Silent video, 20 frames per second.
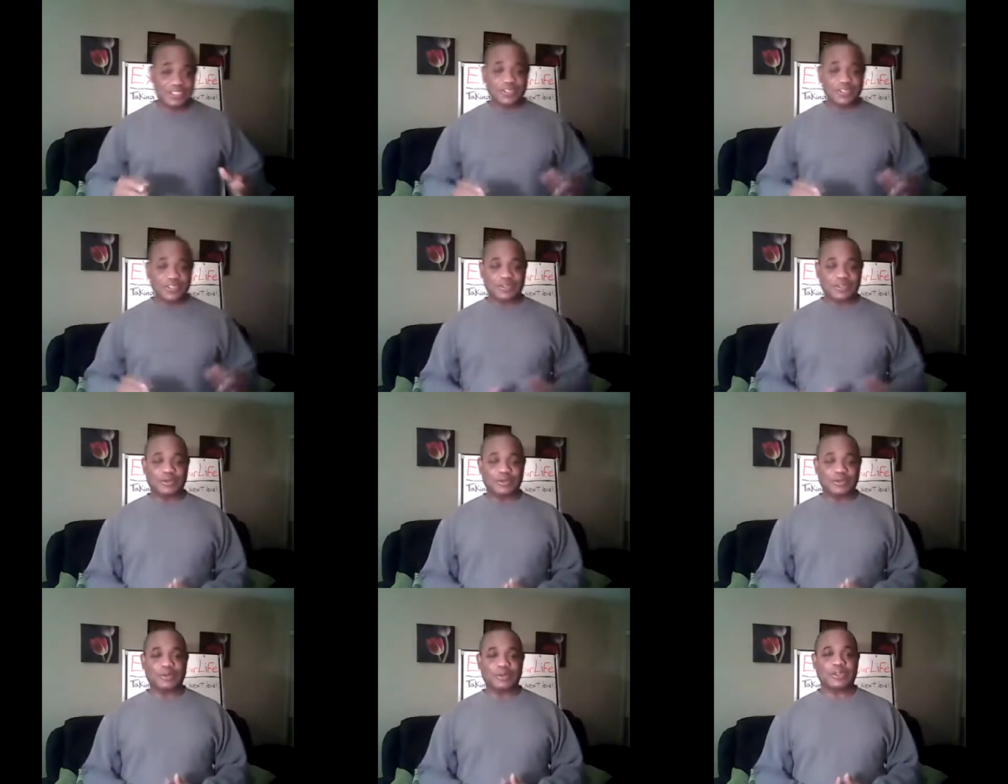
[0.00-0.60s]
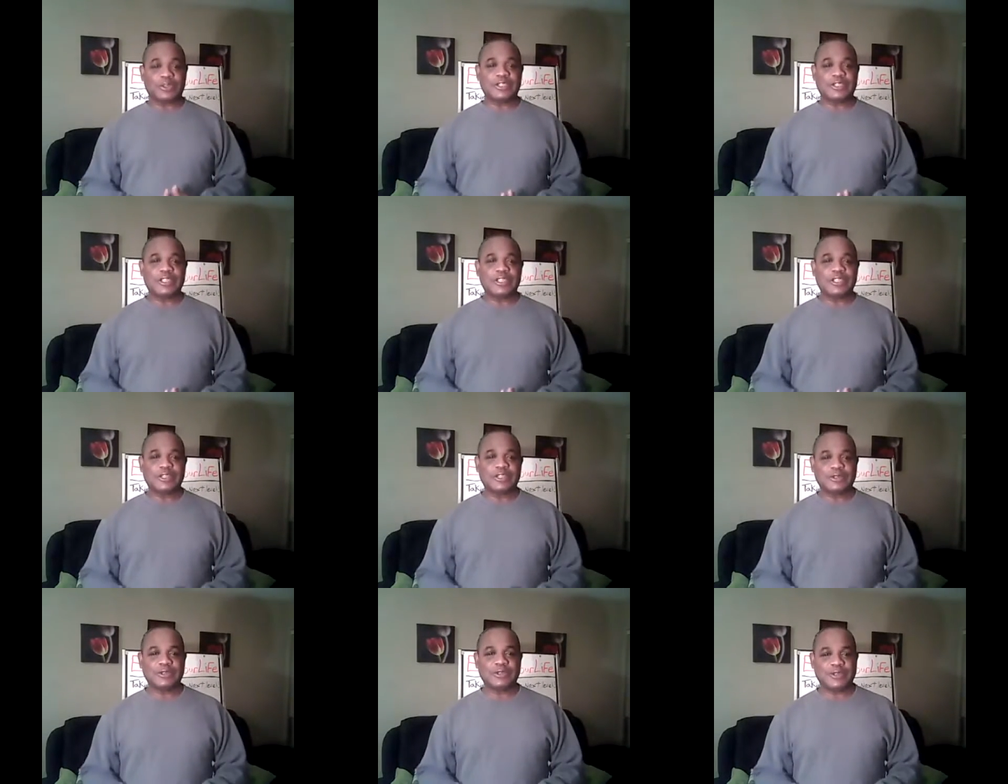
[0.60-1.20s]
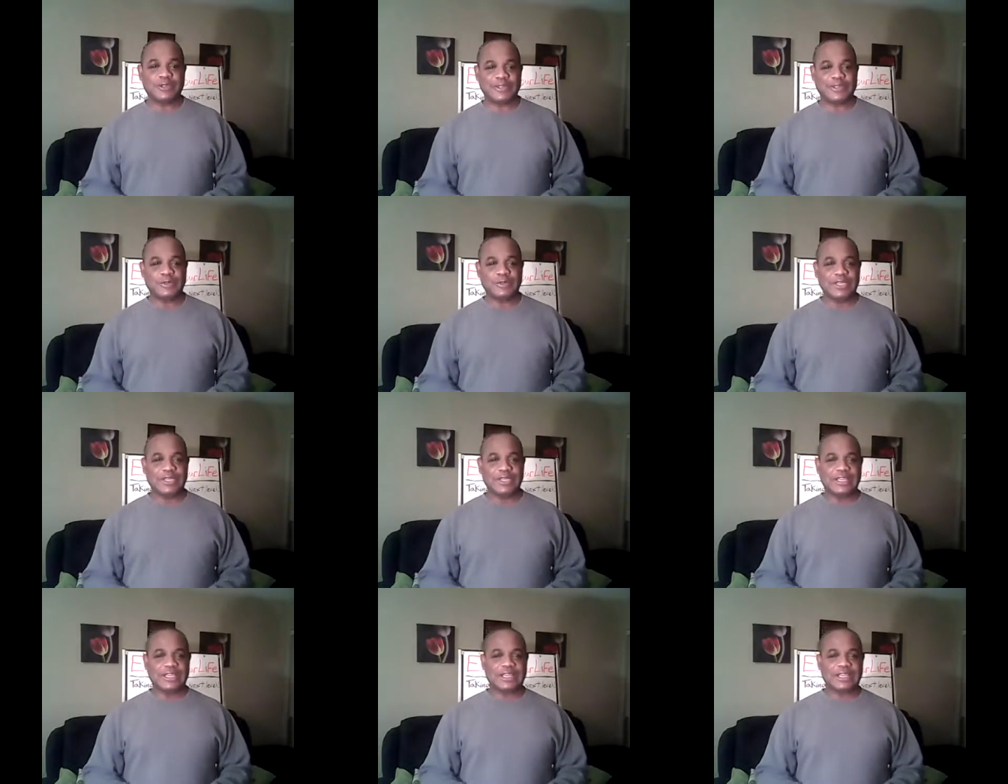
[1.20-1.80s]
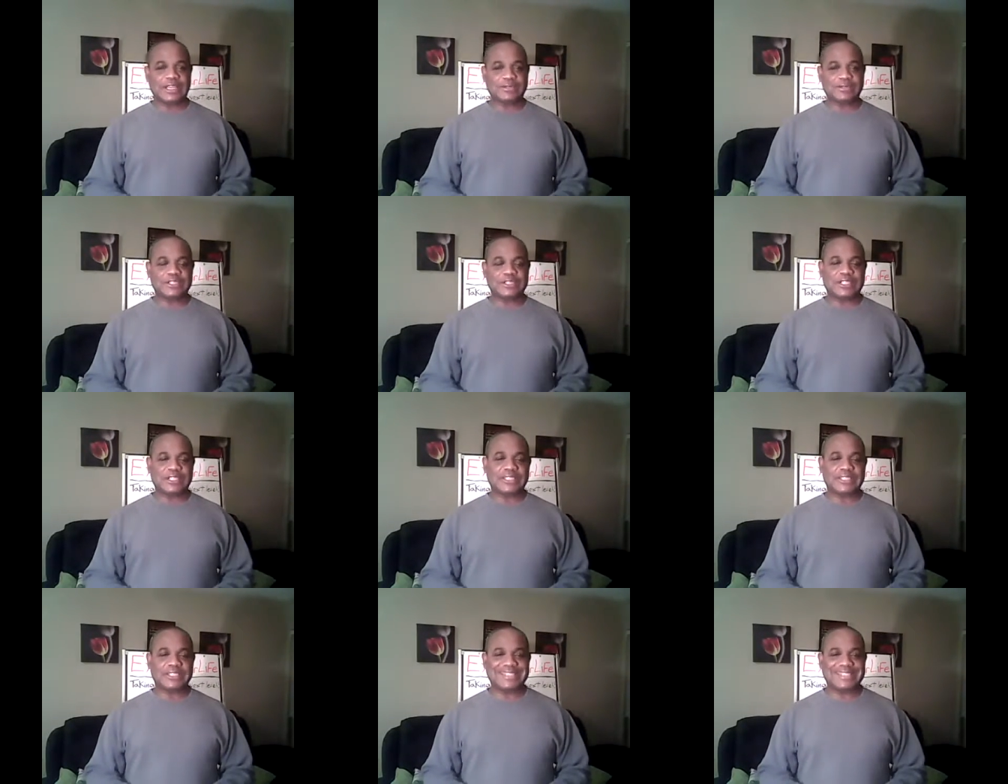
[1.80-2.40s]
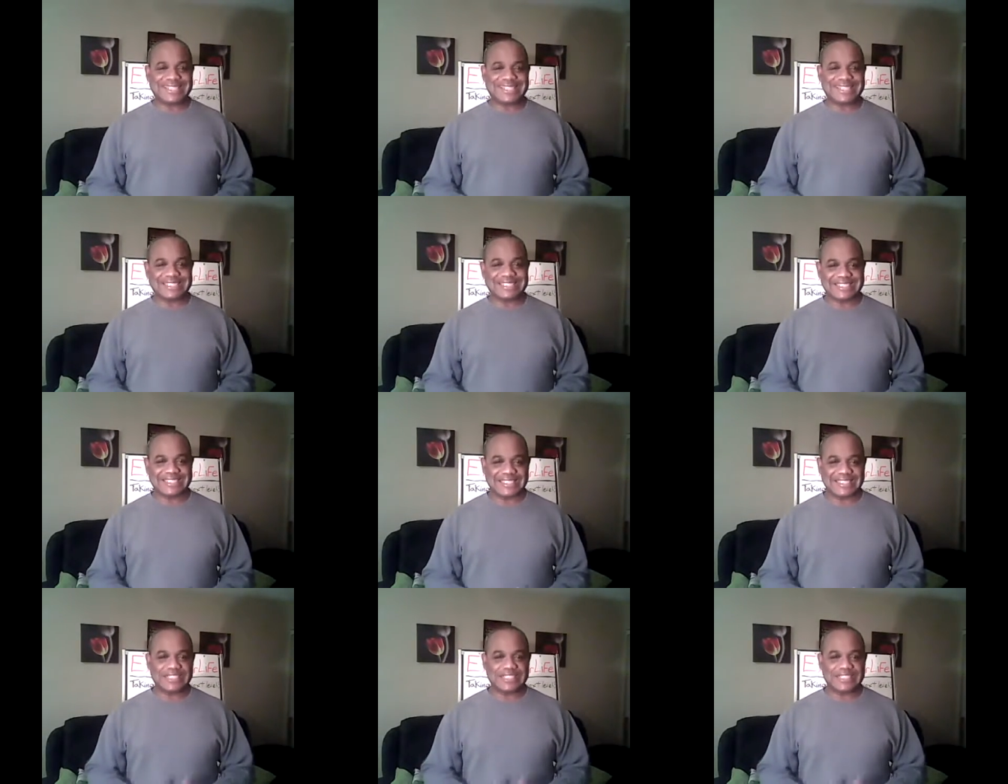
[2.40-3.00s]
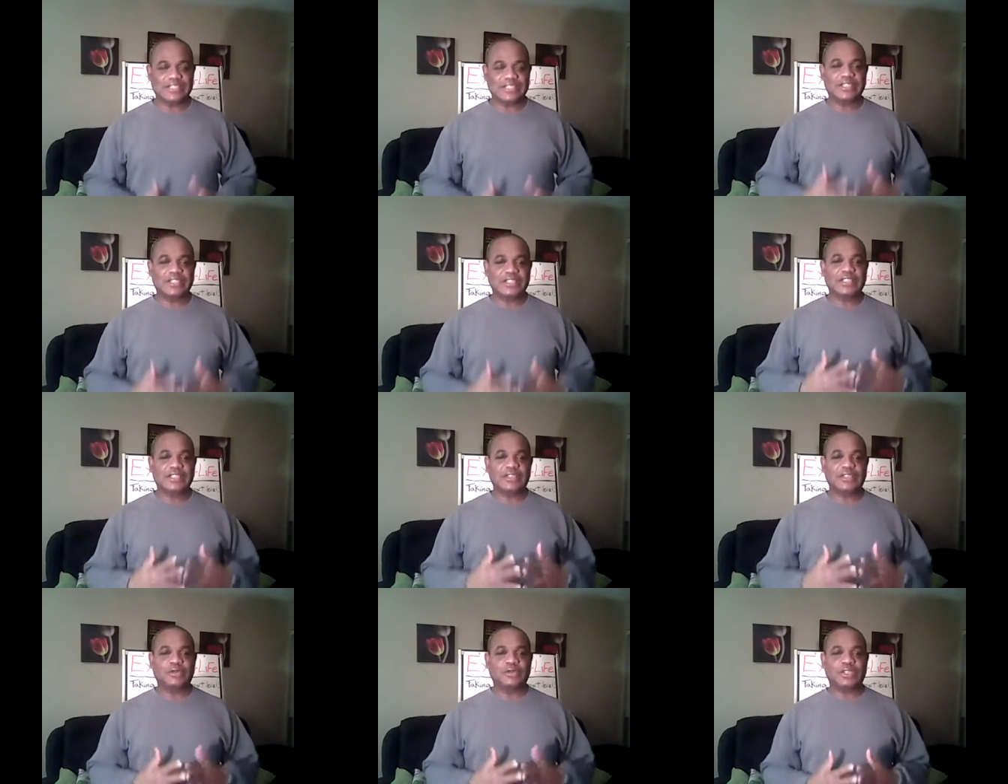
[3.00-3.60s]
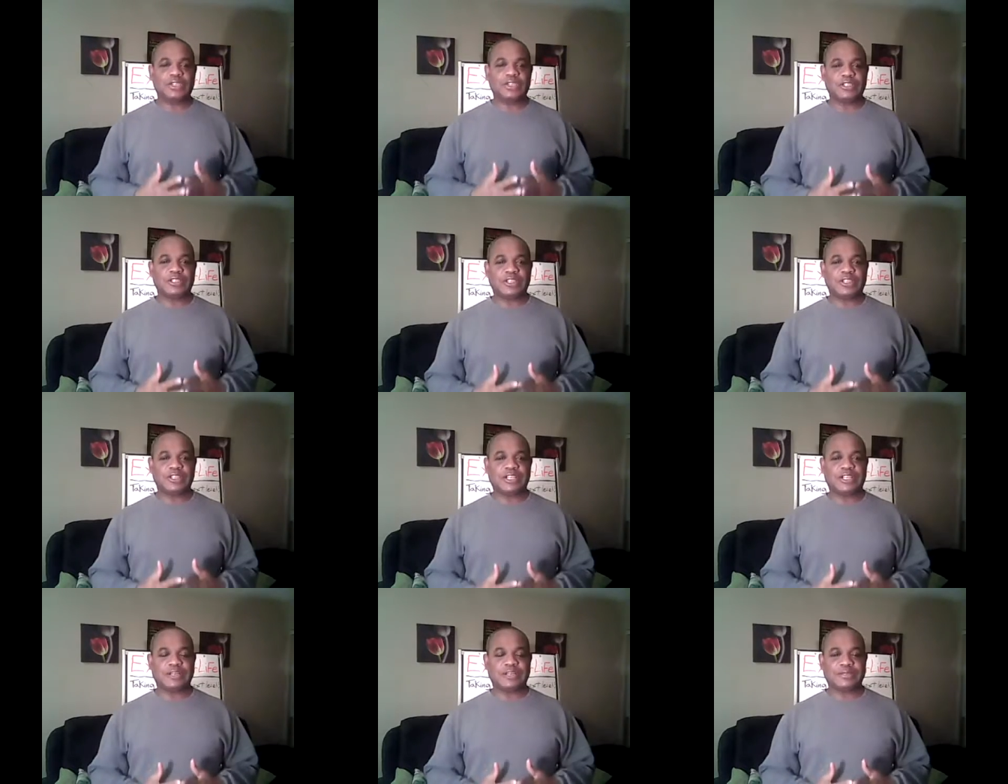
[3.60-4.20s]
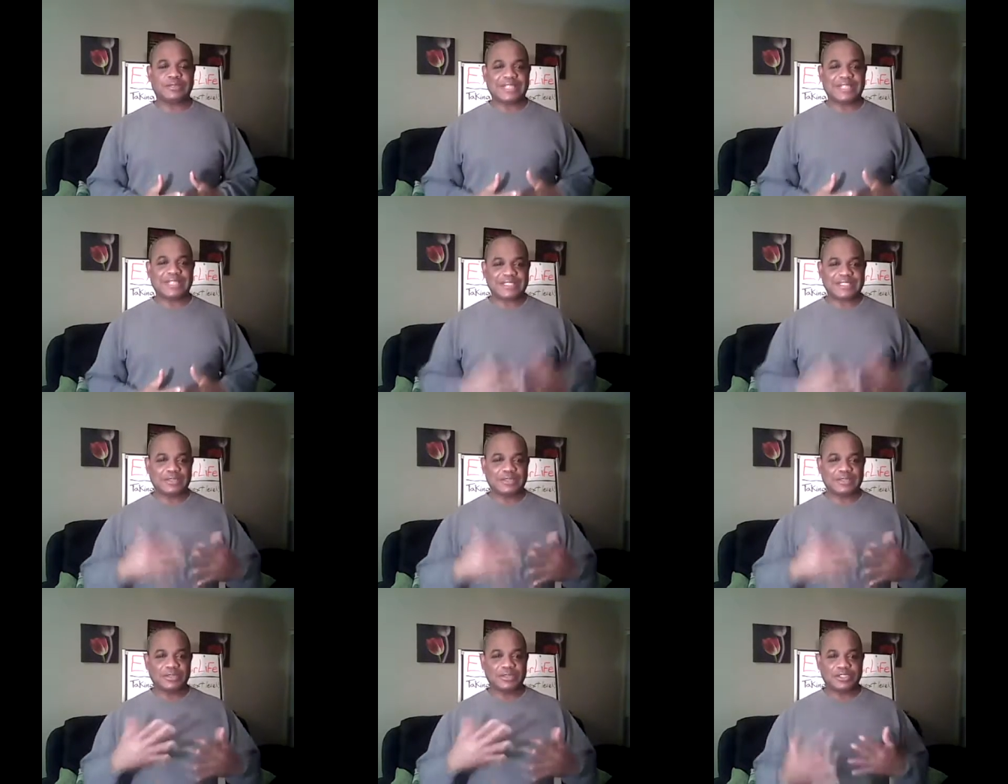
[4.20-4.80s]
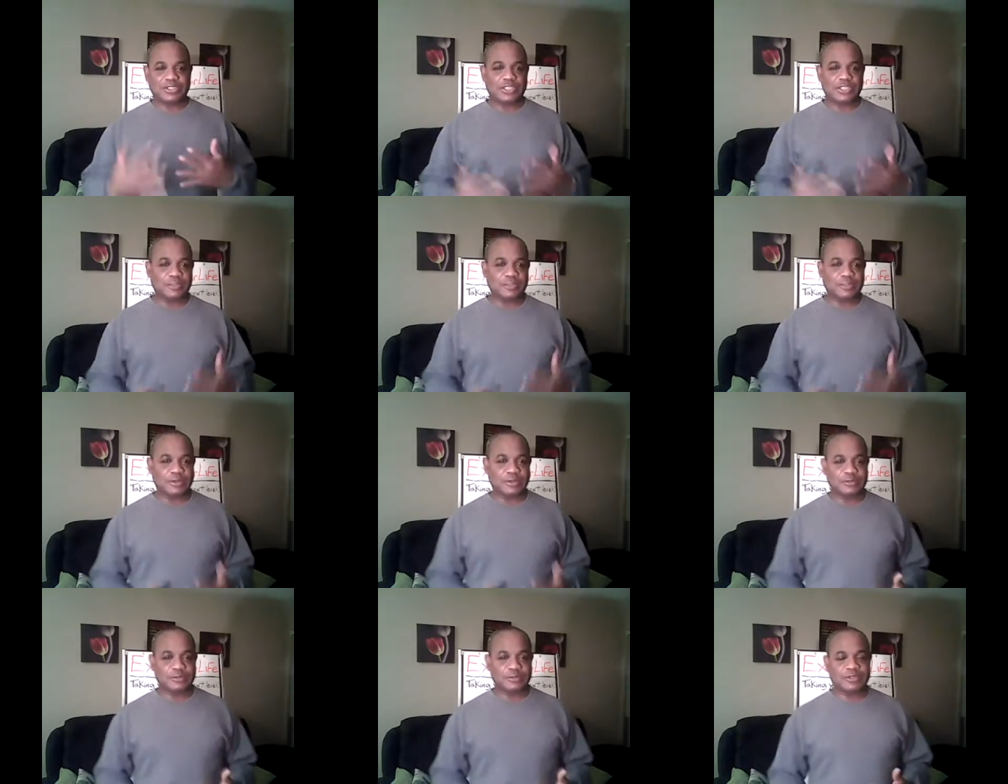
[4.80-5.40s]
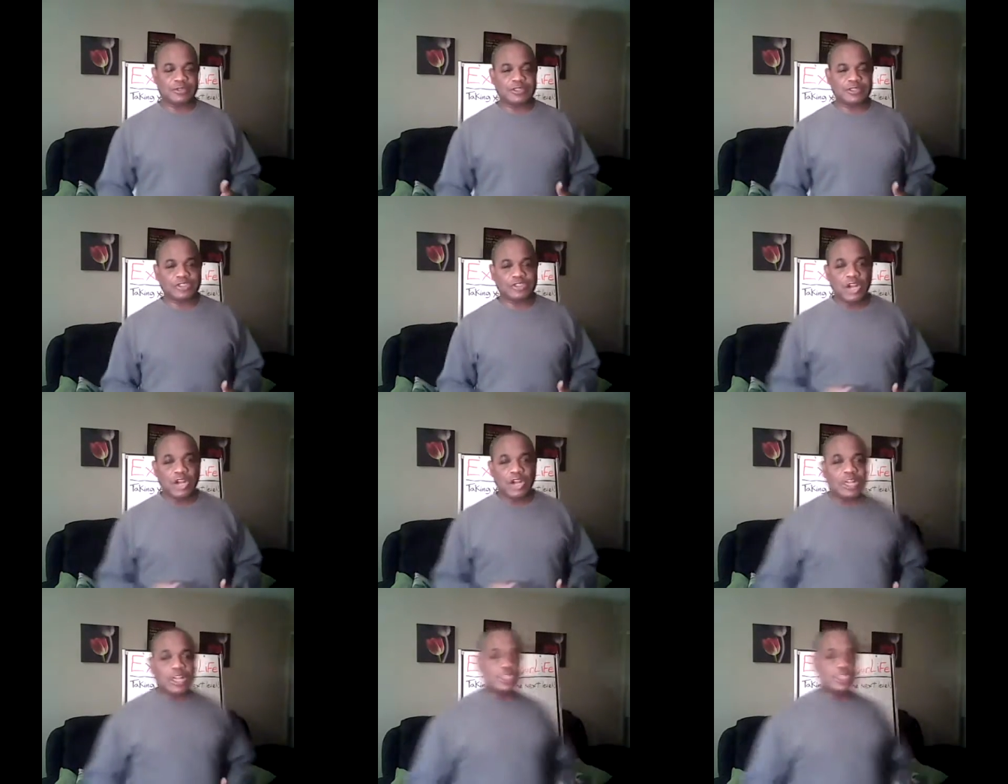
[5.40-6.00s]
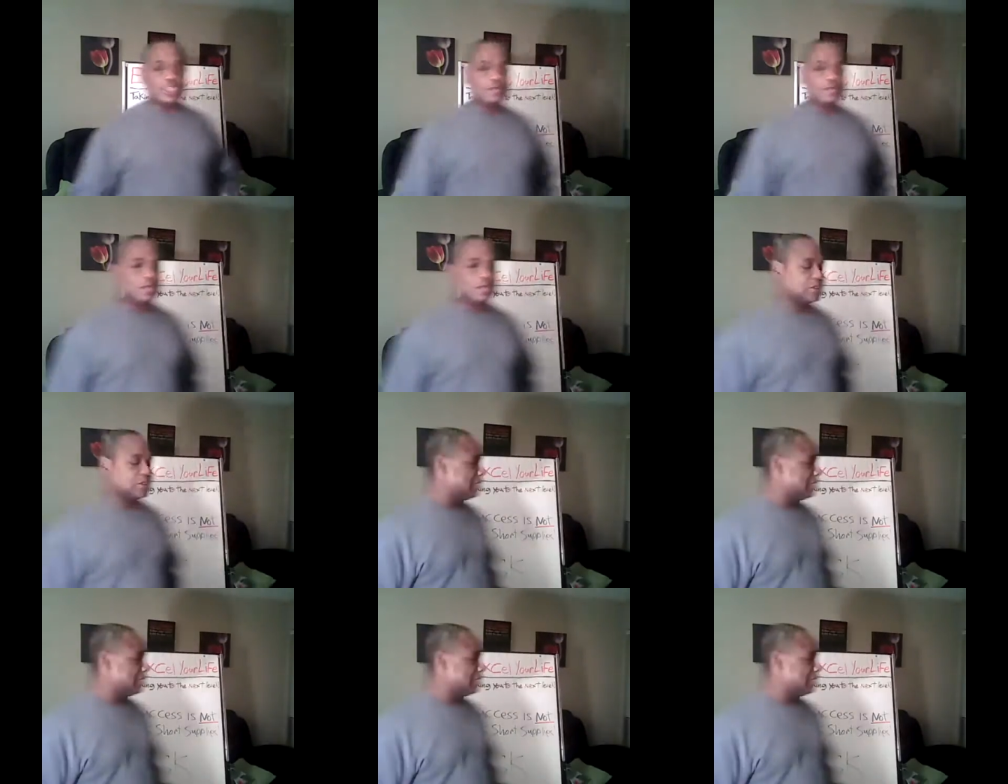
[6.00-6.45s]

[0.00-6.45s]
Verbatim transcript: from what we we, we um, started last night. We're going to, um, last night we started about talking about